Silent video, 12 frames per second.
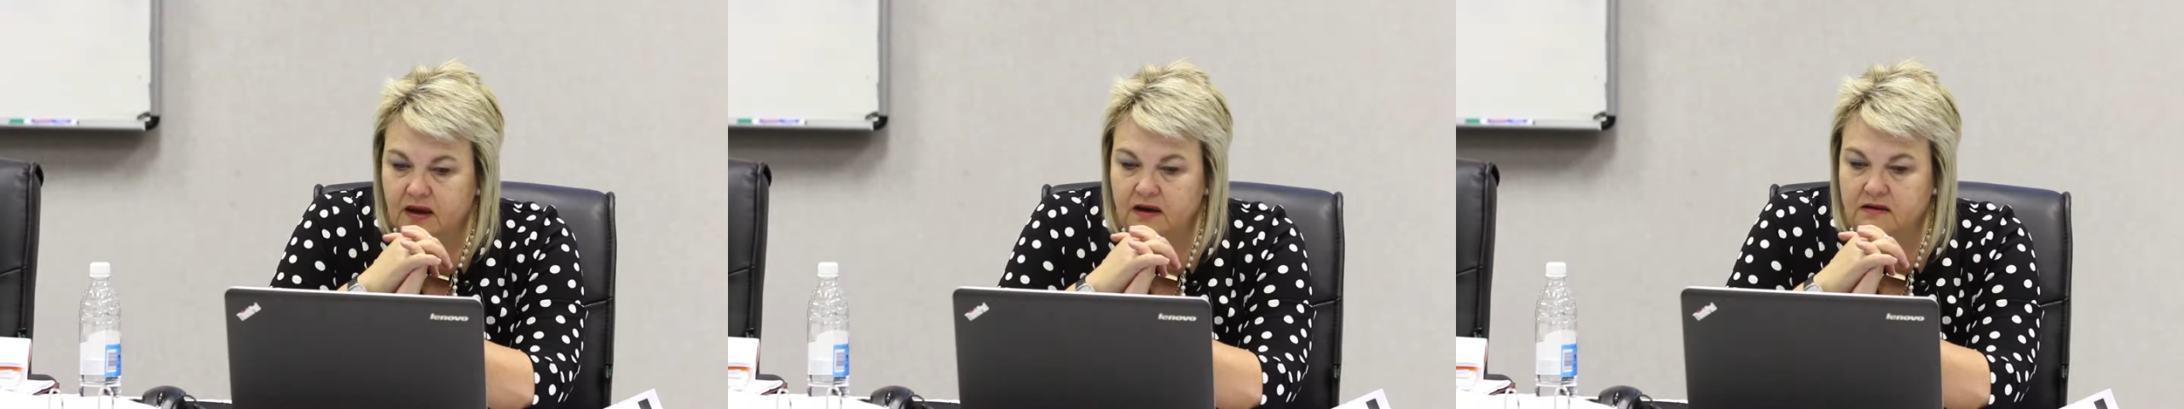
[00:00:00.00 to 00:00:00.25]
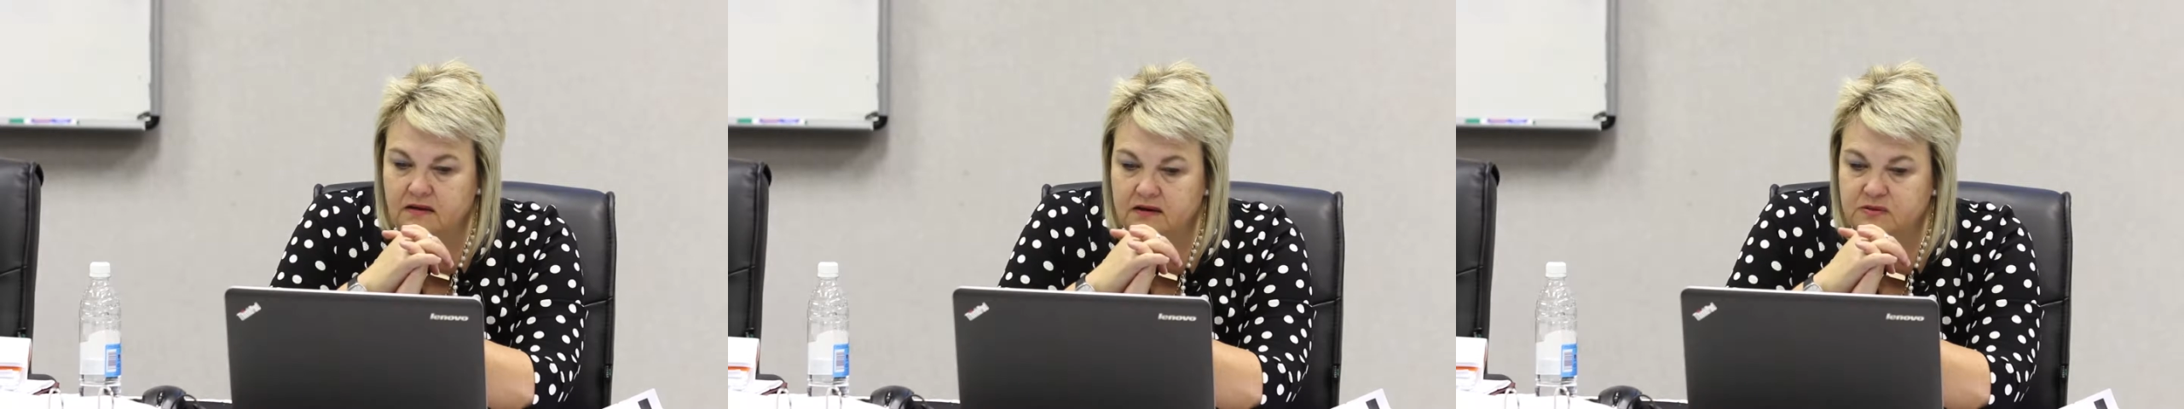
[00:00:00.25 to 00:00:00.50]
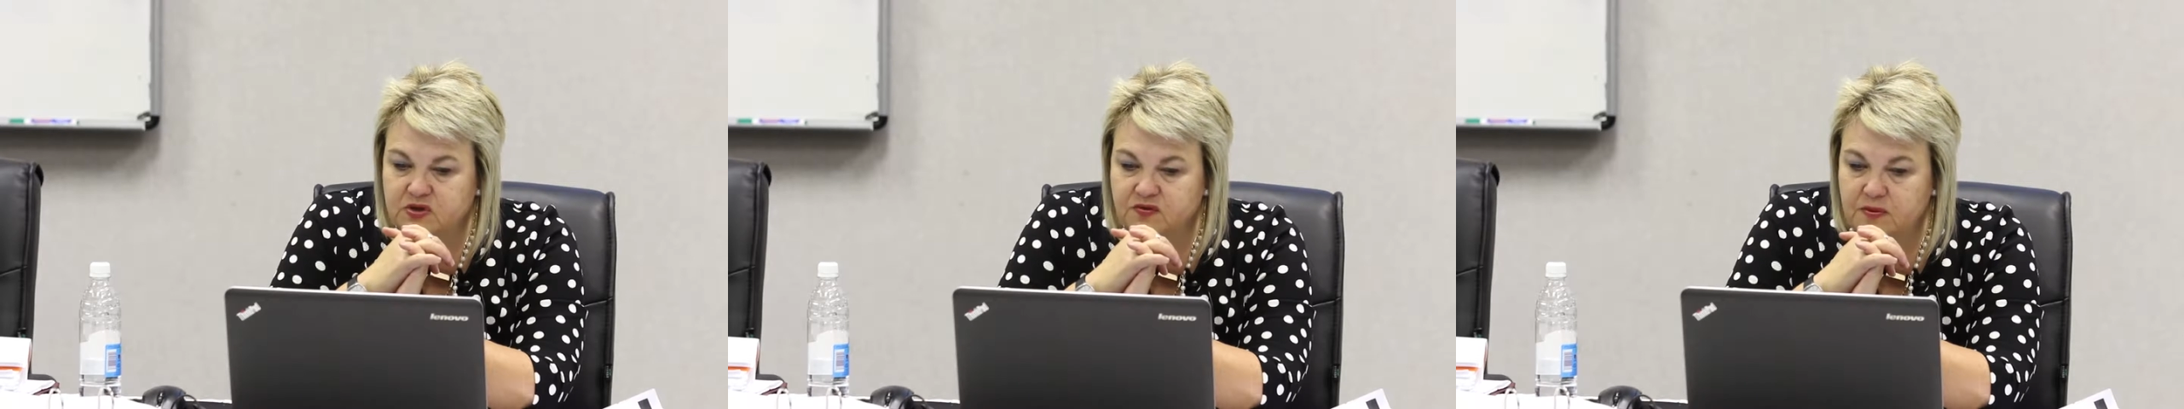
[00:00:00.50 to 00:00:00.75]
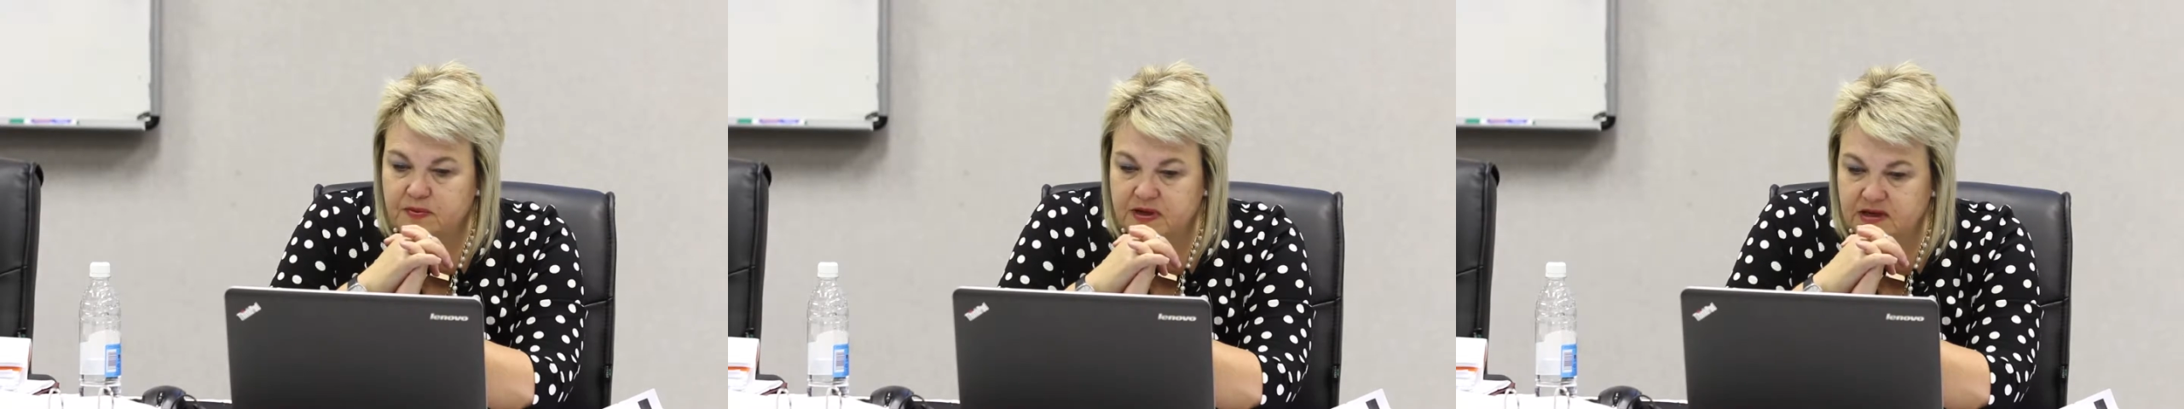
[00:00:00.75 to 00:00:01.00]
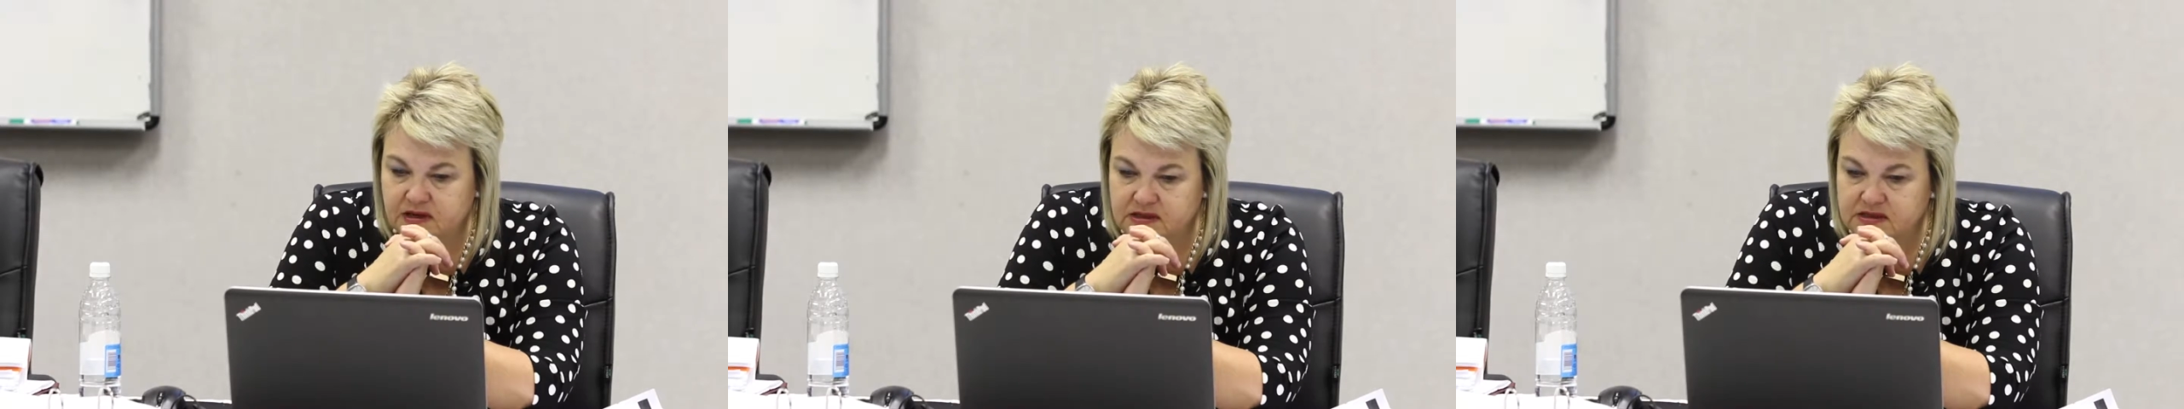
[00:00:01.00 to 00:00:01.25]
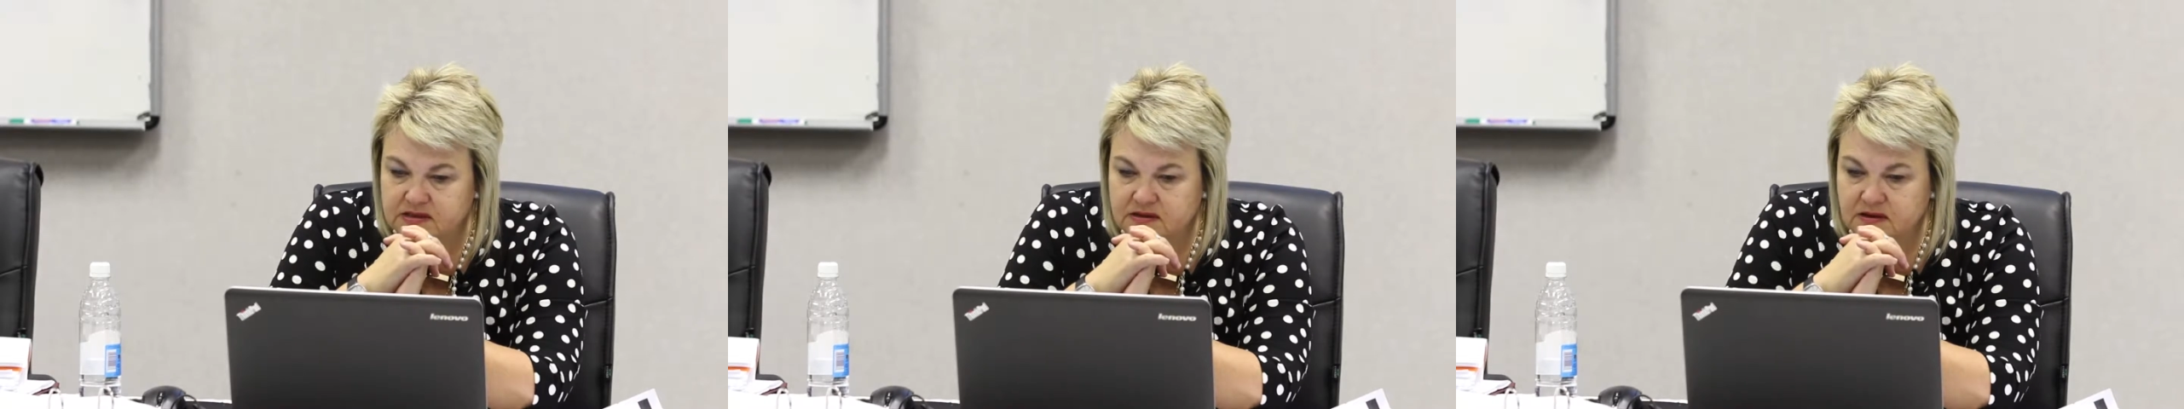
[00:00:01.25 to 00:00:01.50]
in terms of the
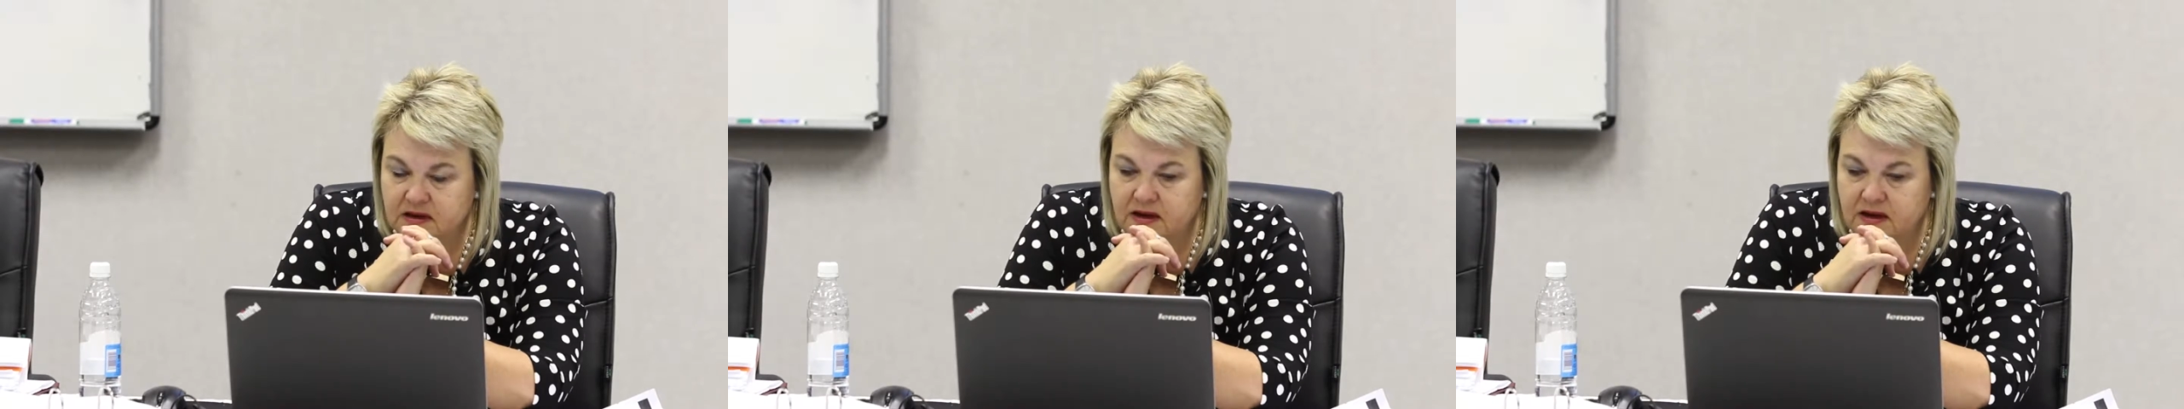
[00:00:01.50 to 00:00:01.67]
PDs